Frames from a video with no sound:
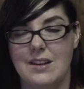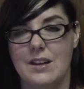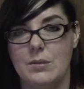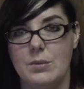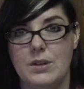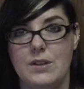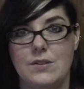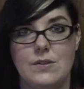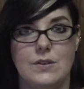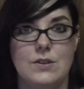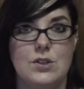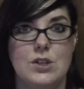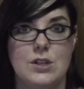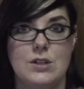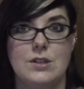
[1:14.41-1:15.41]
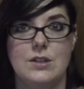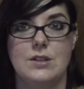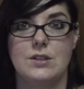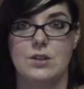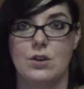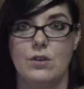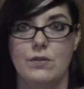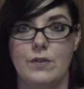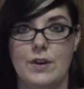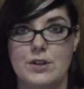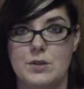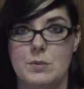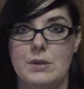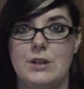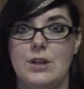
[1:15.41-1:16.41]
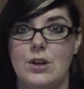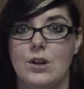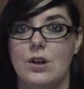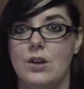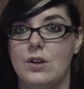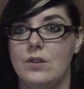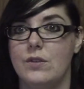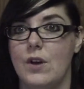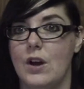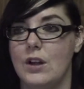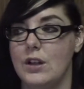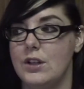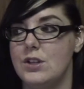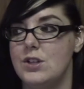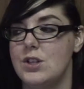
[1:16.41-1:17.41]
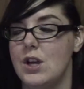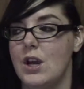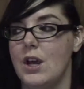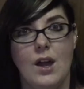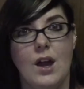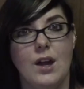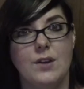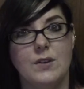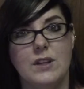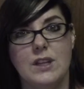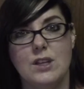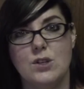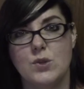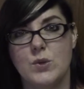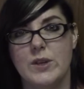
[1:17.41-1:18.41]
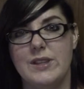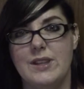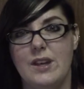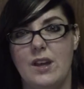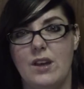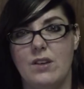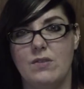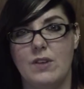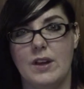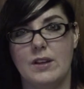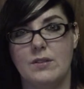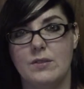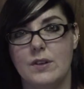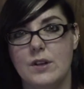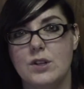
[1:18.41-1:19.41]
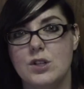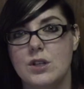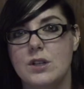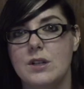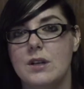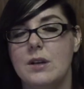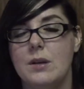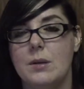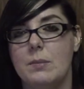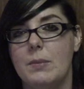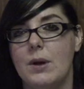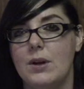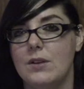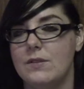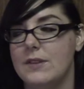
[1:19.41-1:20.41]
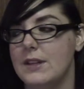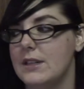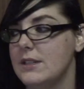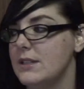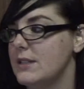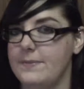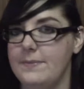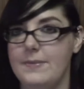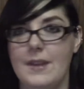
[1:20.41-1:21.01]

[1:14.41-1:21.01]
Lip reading: I believe it's her freshman year of college. I really enjoyed the fan fiction part of this.